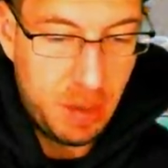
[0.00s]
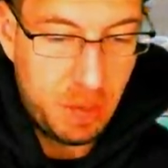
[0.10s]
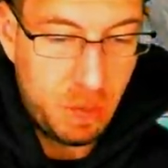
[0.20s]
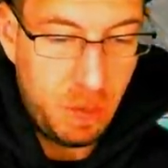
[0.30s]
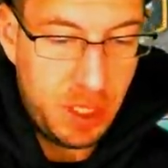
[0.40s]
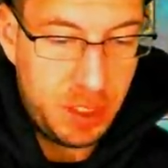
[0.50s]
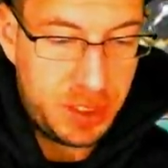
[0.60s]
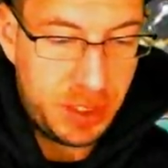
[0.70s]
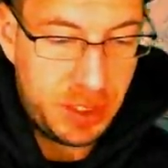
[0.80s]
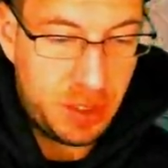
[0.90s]
we're
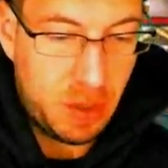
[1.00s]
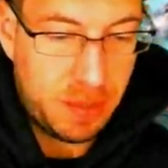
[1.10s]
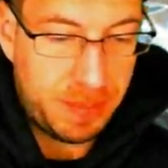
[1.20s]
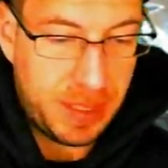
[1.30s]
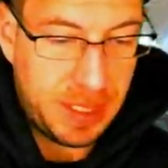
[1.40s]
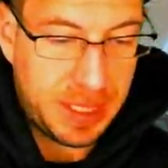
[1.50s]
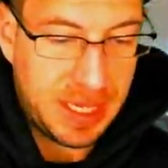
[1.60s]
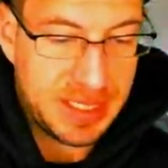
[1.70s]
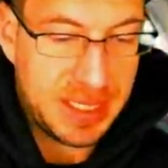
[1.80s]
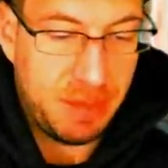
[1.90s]
just going to go up
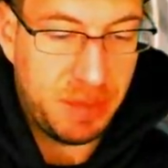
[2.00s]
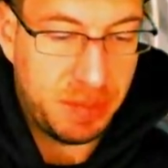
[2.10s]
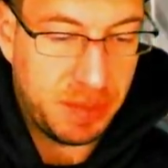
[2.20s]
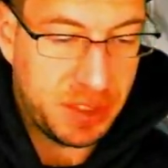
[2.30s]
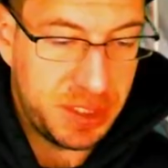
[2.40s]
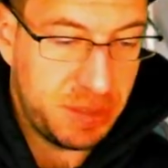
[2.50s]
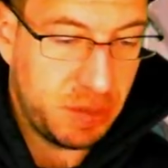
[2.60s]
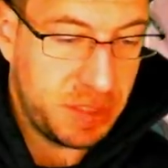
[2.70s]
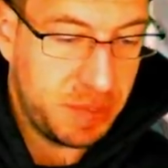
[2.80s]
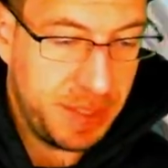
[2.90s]
against them with a bunch of
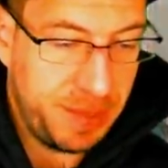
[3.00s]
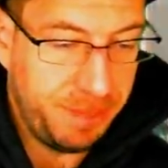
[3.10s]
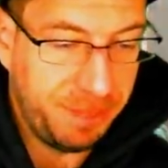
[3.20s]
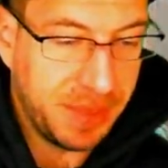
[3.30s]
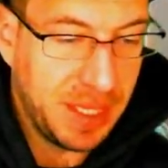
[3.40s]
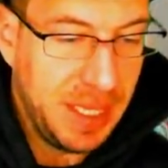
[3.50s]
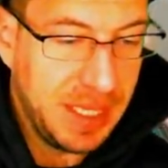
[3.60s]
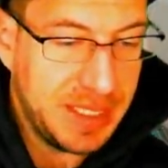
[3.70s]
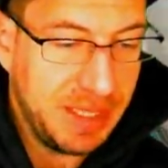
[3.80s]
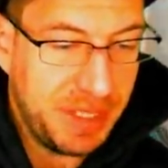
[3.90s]
swordsmen.
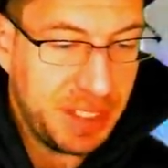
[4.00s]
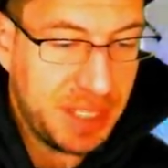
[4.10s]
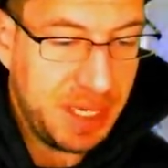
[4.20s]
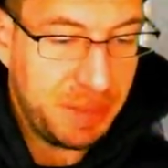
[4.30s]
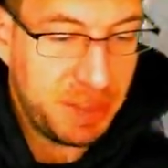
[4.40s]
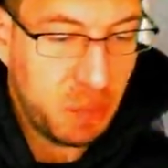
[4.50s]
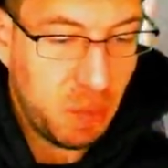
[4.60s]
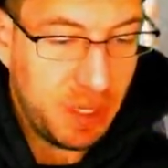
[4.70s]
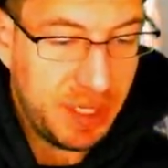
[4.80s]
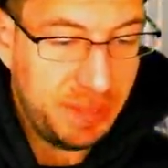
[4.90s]
Because if their snipers
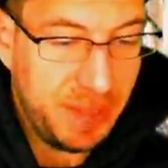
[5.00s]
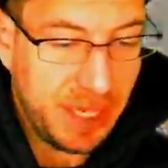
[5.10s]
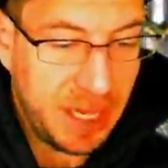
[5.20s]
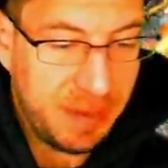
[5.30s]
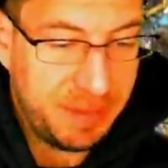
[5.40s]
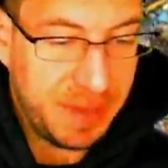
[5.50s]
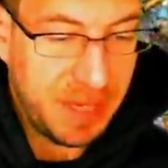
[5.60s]
want to pick off